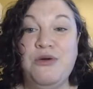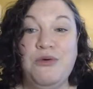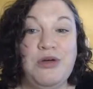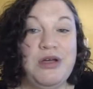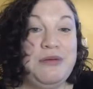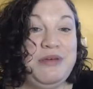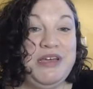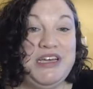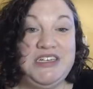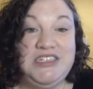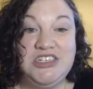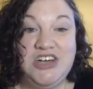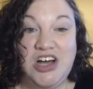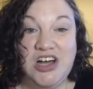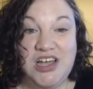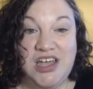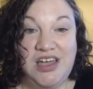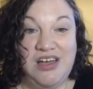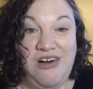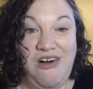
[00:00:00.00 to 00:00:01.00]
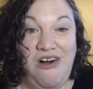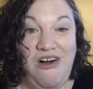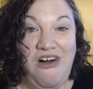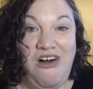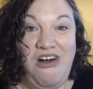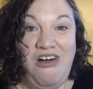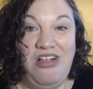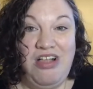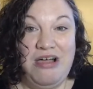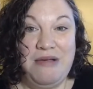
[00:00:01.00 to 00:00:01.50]
We're going to be talking
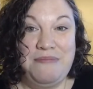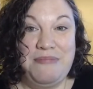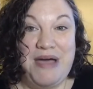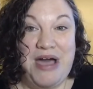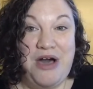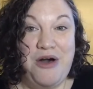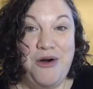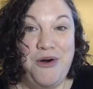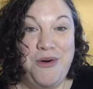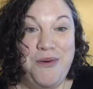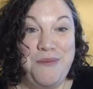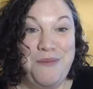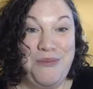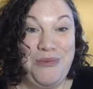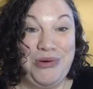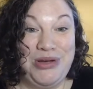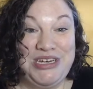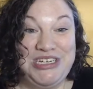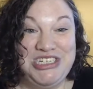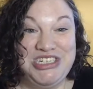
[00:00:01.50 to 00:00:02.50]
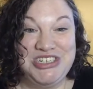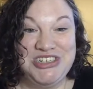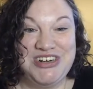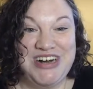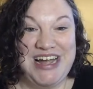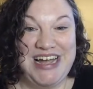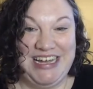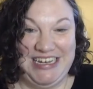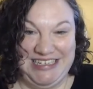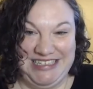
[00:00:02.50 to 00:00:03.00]
all about
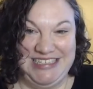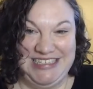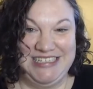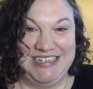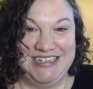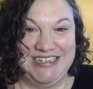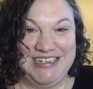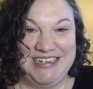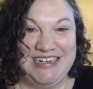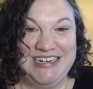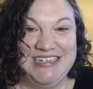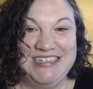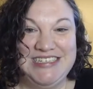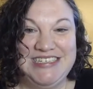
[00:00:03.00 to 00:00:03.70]
moisturizer.